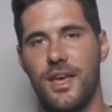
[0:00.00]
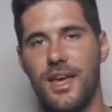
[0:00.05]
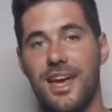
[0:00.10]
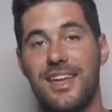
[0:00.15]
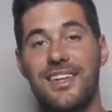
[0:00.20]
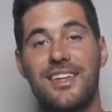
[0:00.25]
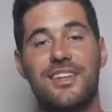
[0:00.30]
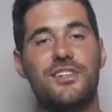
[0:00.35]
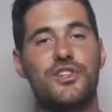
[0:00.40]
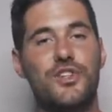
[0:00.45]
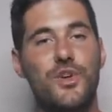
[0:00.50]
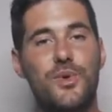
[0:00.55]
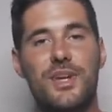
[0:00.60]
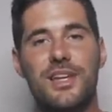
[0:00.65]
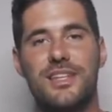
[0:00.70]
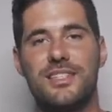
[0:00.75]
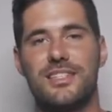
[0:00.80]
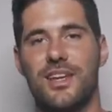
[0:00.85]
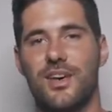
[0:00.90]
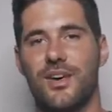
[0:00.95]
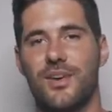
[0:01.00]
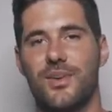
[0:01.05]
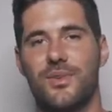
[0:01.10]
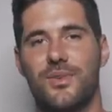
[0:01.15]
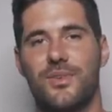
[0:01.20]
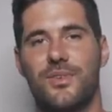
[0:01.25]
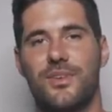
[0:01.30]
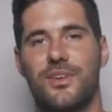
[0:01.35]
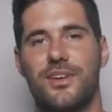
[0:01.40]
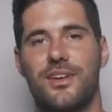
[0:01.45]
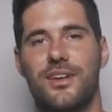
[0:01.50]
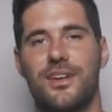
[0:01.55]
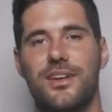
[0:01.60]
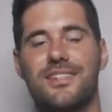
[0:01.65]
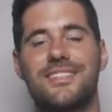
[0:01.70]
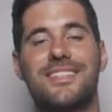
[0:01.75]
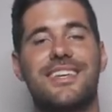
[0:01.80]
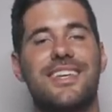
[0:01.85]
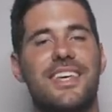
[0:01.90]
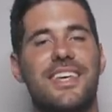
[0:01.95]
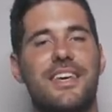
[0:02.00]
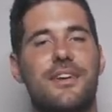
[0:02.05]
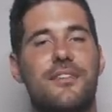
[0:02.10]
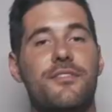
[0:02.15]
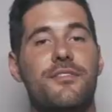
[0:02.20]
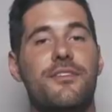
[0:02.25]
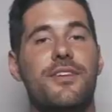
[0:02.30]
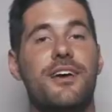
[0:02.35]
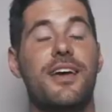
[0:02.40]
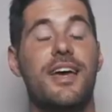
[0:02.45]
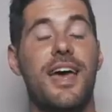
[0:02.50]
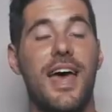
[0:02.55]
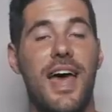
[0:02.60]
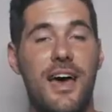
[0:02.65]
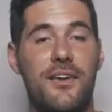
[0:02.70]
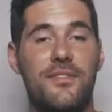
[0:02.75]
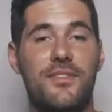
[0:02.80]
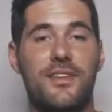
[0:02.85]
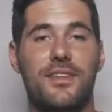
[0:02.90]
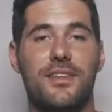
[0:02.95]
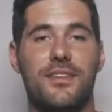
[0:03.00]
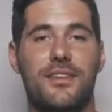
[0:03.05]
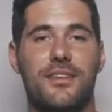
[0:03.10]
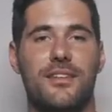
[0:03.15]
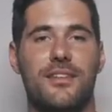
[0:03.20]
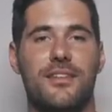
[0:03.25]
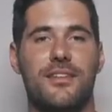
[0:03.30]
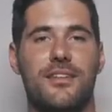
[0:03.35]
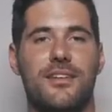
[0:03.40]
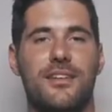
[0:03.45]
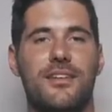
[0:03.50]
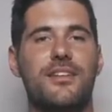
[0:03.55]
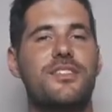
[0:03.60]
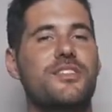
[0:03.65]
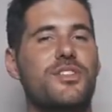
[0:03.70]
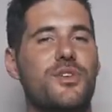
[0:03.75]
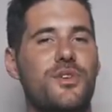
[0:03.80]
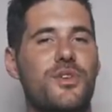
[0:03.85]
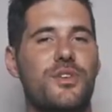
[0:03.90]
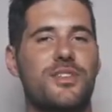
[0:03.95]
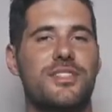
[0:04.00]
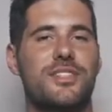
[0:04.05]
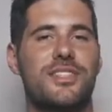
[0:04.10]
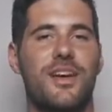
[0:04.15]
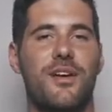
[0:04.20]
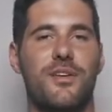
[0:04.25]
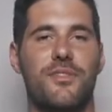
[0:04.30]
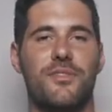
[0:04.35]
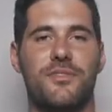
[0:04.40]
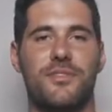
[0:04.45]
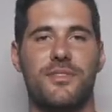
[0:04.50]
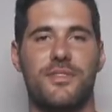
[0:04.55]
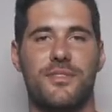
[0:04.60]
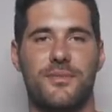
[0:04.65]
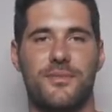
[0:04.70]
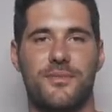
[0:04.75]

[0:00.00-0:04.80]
And in doing so, to give heaven to yourself.